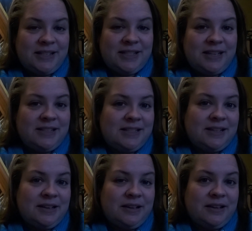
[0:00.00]
It's, it's
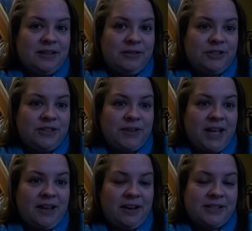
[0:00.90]
the illusion of
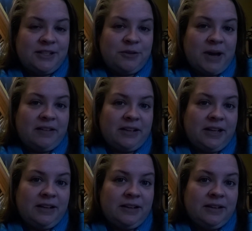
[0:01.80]
chaos and
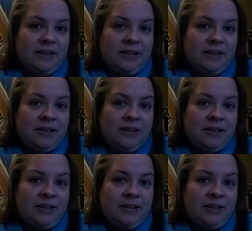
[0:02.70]
duality.